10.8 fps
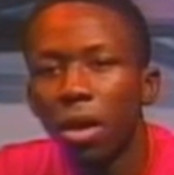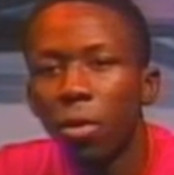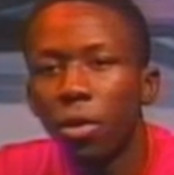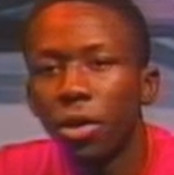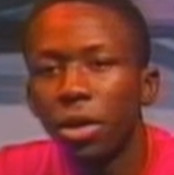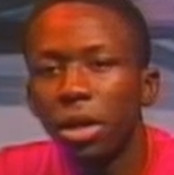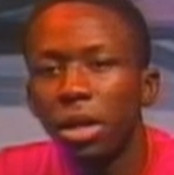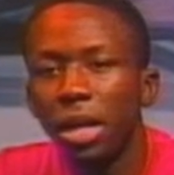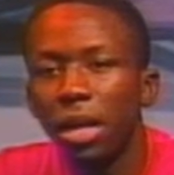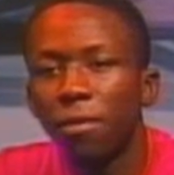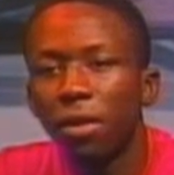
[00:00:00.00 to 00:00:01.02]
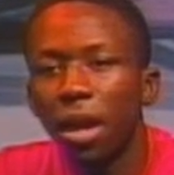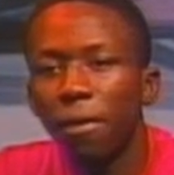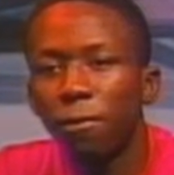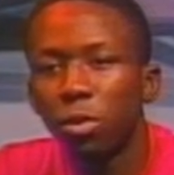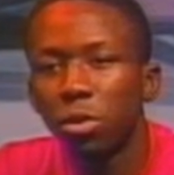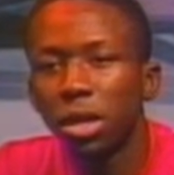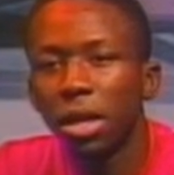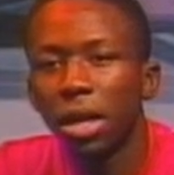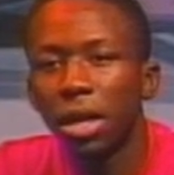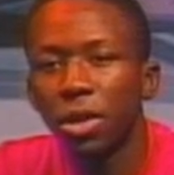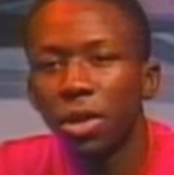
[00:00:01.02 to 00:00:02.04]
We are in need of canned foods and
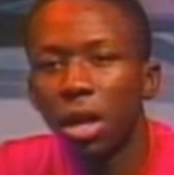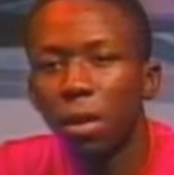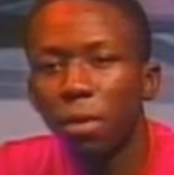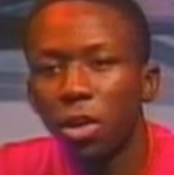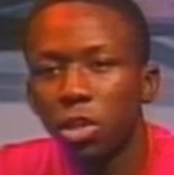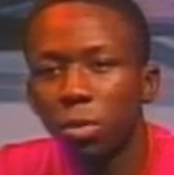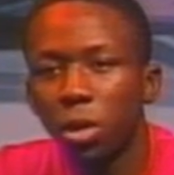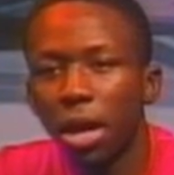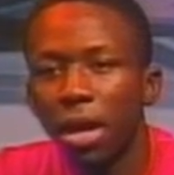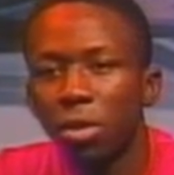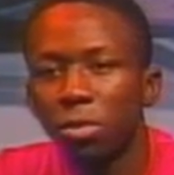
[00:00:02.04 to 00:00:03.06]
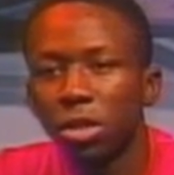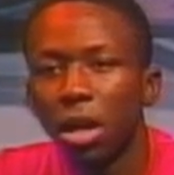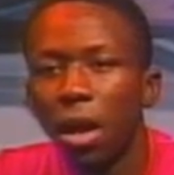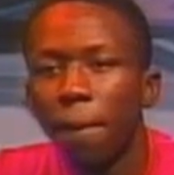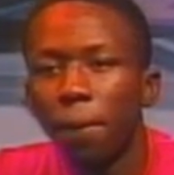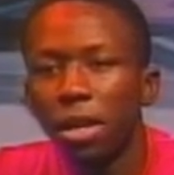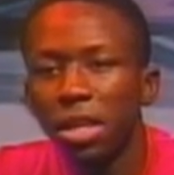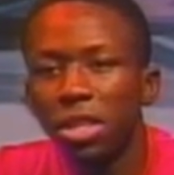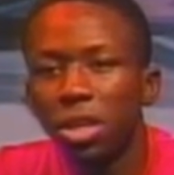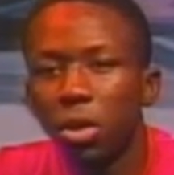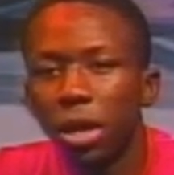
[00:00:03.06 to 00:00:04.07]
other non perishable items. Please
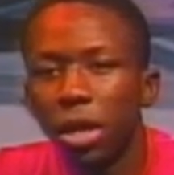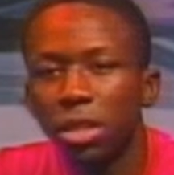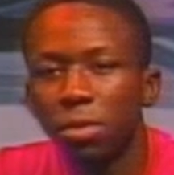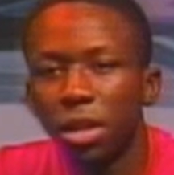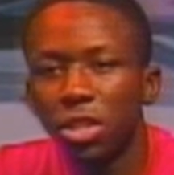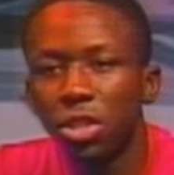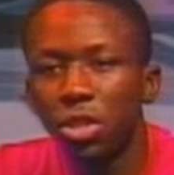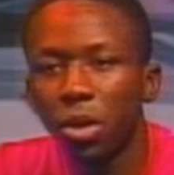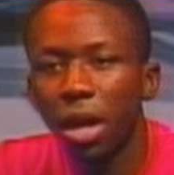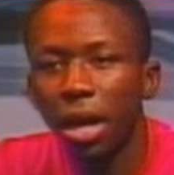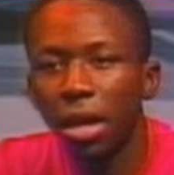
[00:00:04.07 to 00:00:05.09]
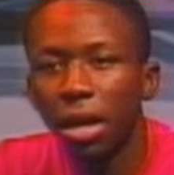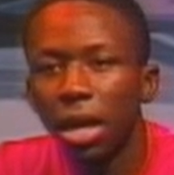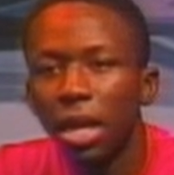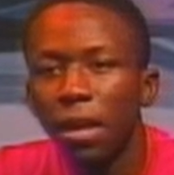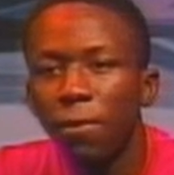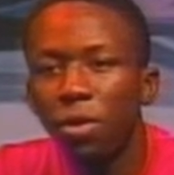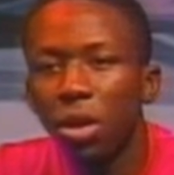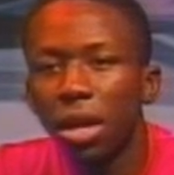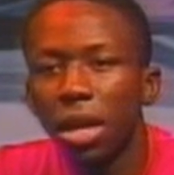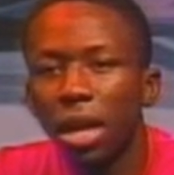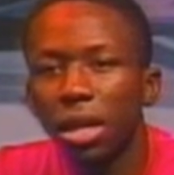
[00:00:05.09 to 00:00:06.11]
donate as much as you can. If you
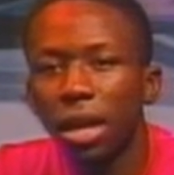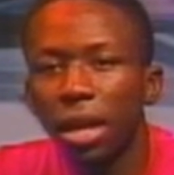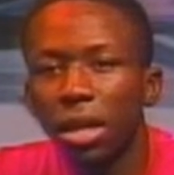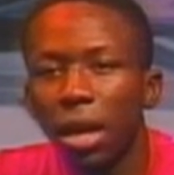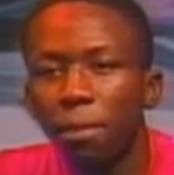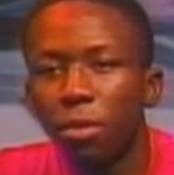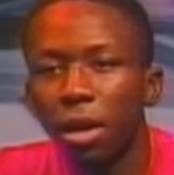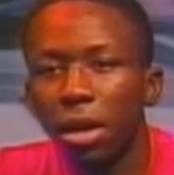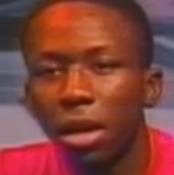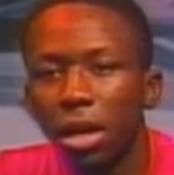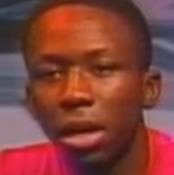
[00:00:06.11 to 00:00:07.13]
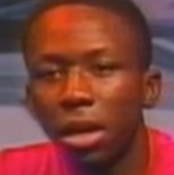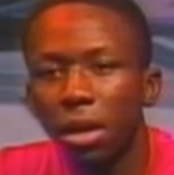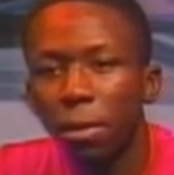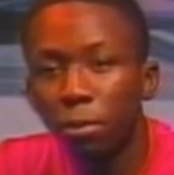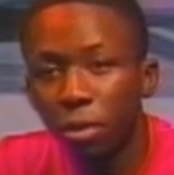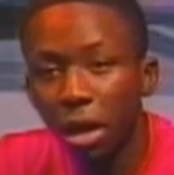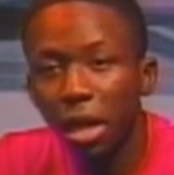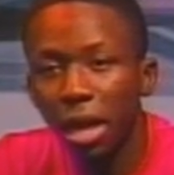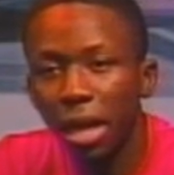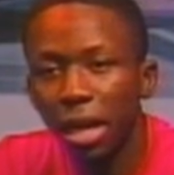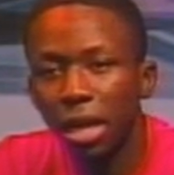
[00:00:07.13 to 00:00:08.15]
cannot collect and bring, an, bring
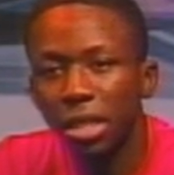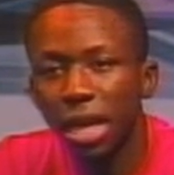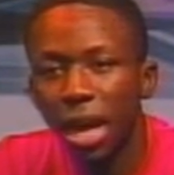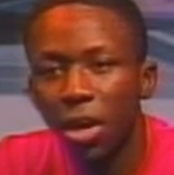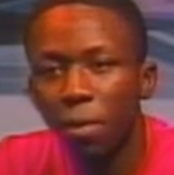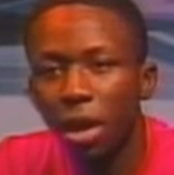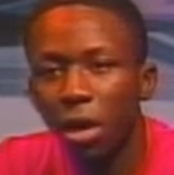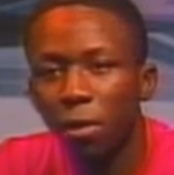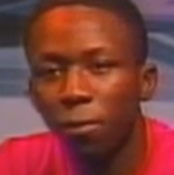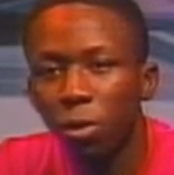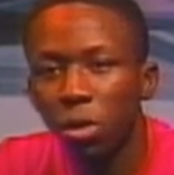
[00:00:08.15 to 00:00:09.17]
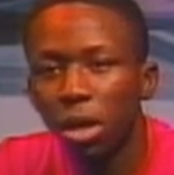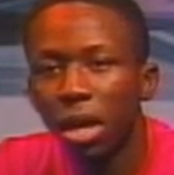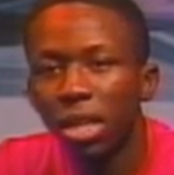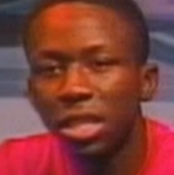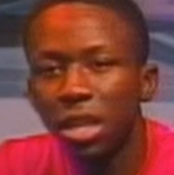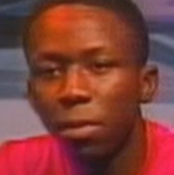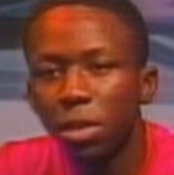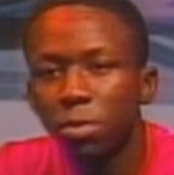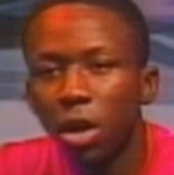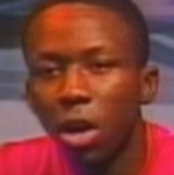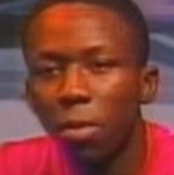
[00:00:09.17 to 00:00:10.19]
in an entire bag of food, see Ms.
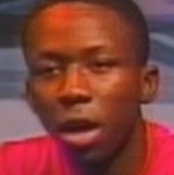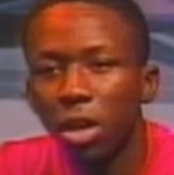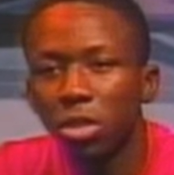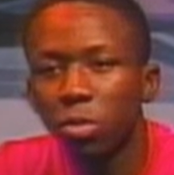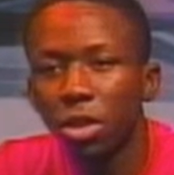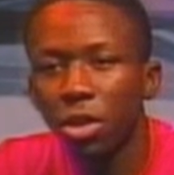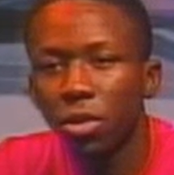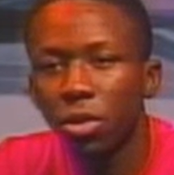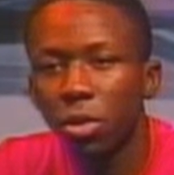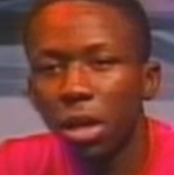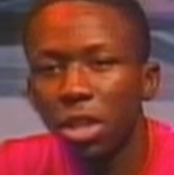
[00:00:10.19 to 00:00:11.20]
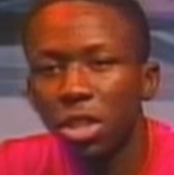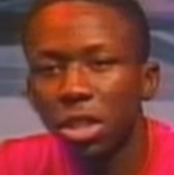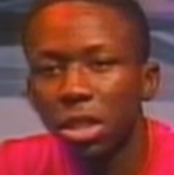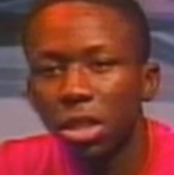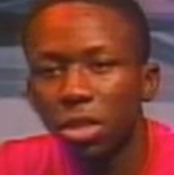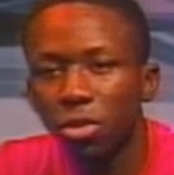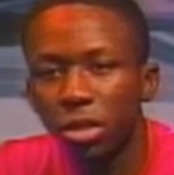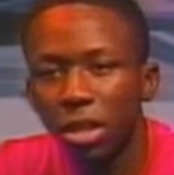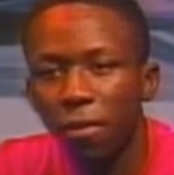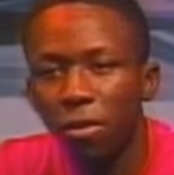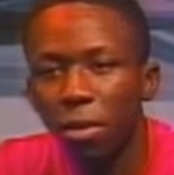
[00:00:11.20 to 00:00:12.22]
Brown Miles with your donations to
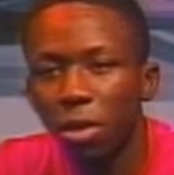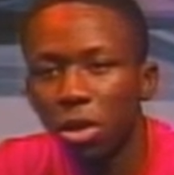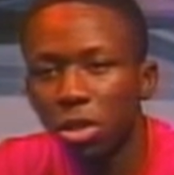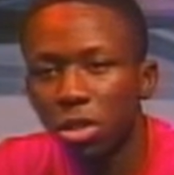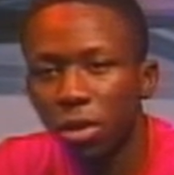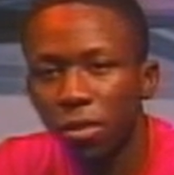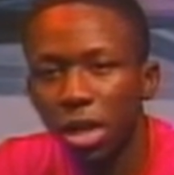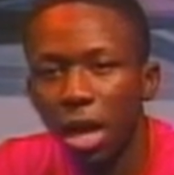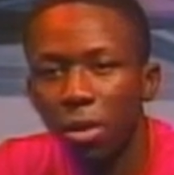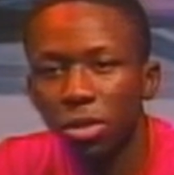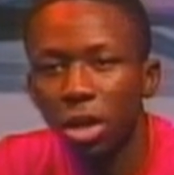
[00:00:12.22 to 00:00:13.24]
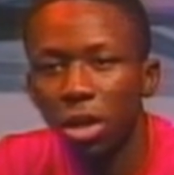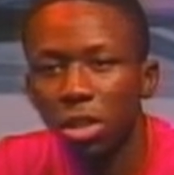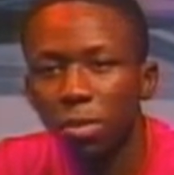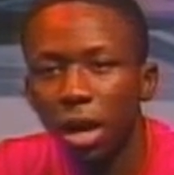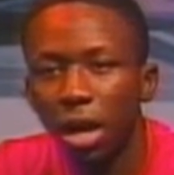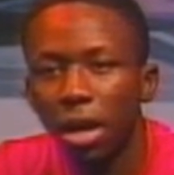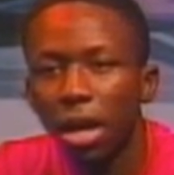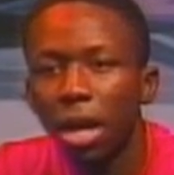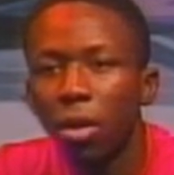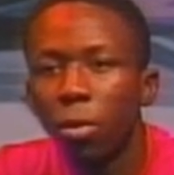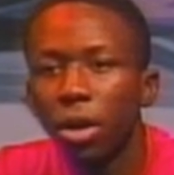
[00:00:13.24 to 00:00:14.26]
receive community service hours on the spot.
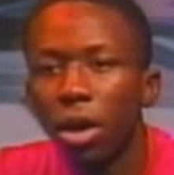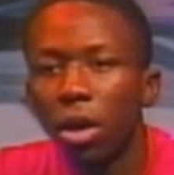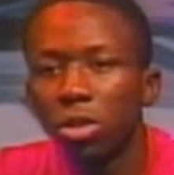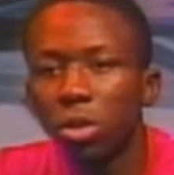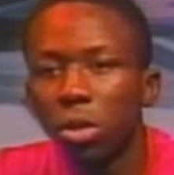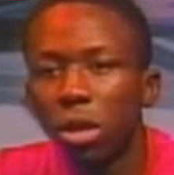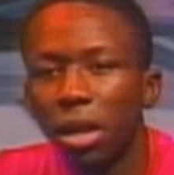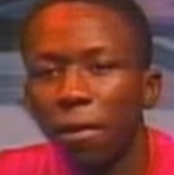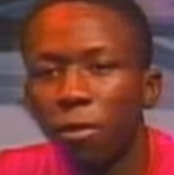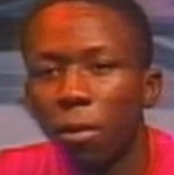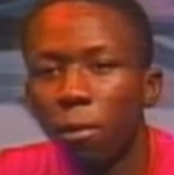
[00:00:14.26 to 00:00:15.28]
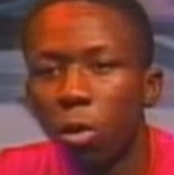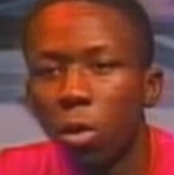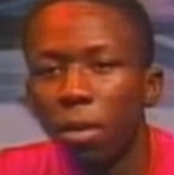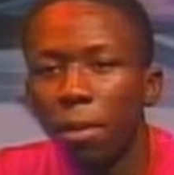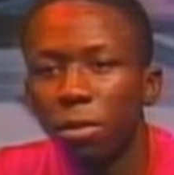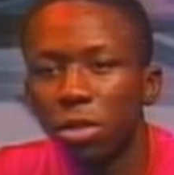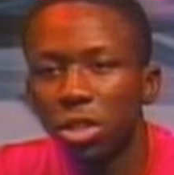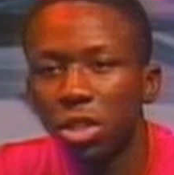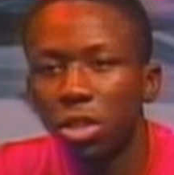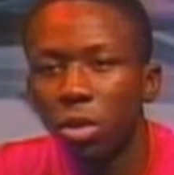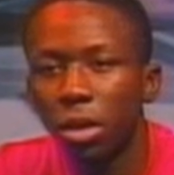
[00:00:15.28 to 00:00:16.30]
We're also looking for more members to
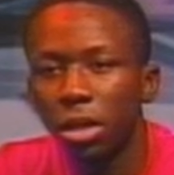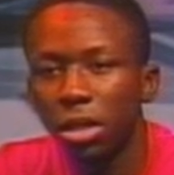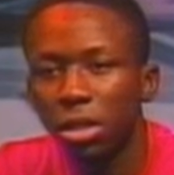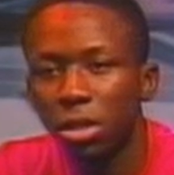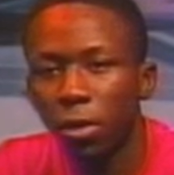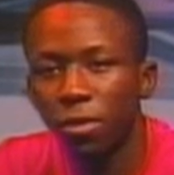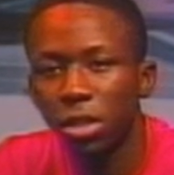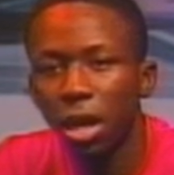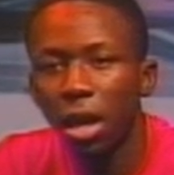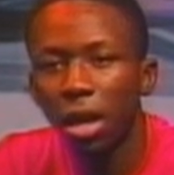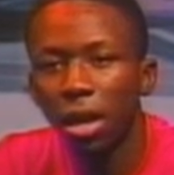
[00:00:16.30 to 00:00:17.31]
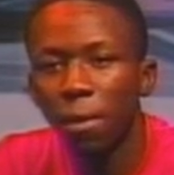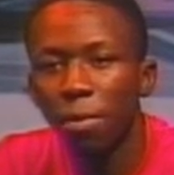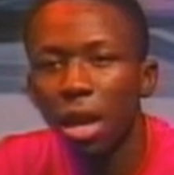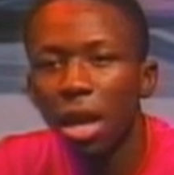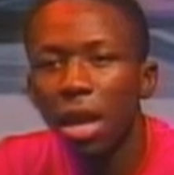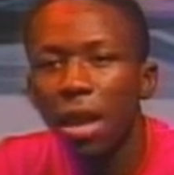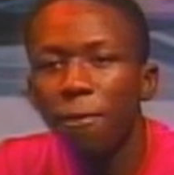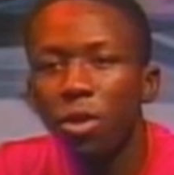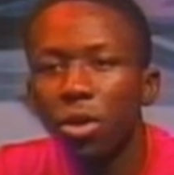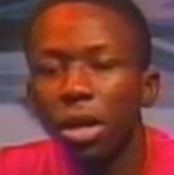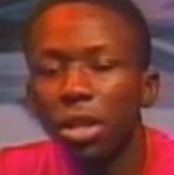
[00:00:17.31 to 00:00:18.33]
join this service club. If
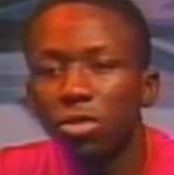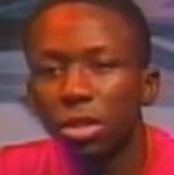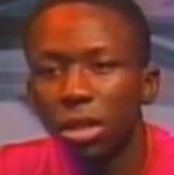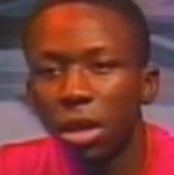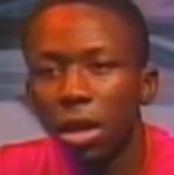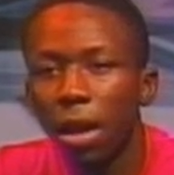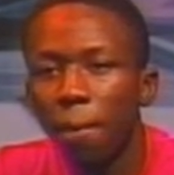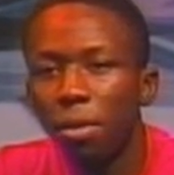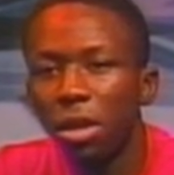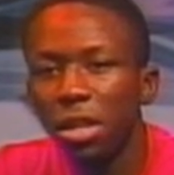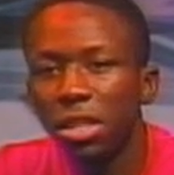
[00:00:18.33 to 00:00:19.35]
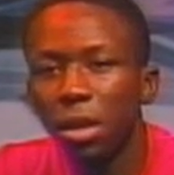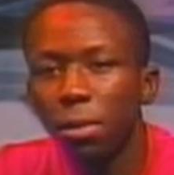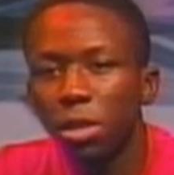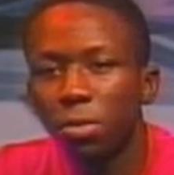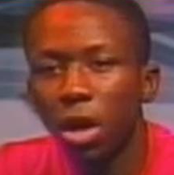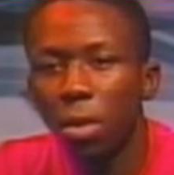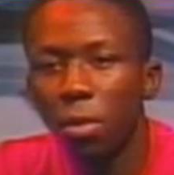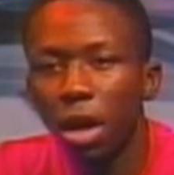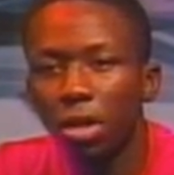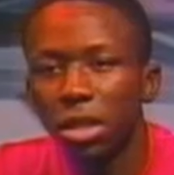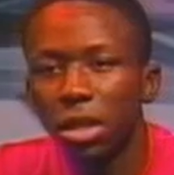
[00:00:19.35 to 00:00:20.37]
you're interested, please see Ms. Brown
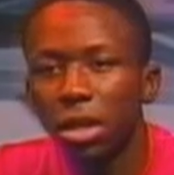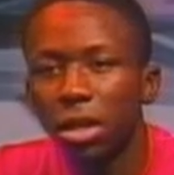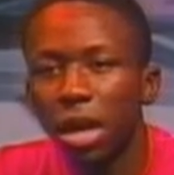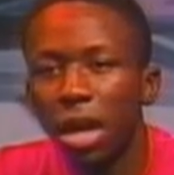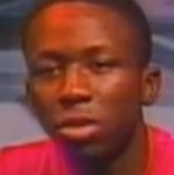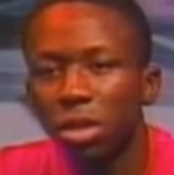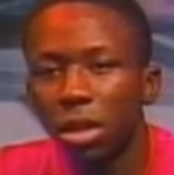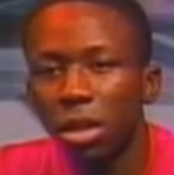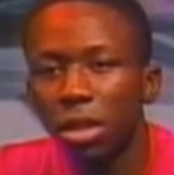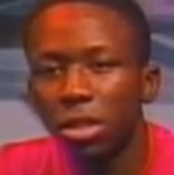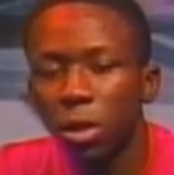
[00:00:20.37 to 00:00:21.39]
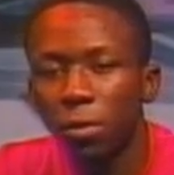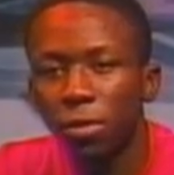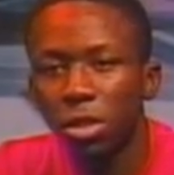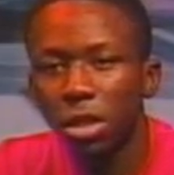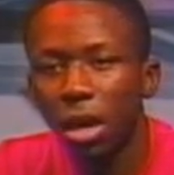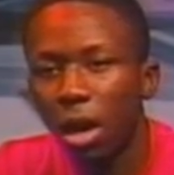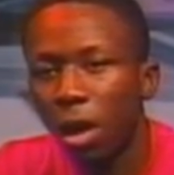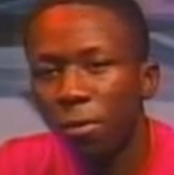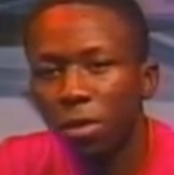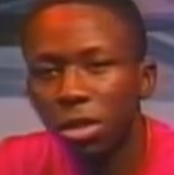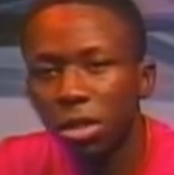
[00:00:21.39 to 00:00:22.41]
Miles in the counseling service
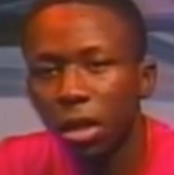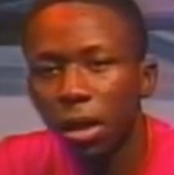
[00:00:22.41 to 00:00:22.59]
office.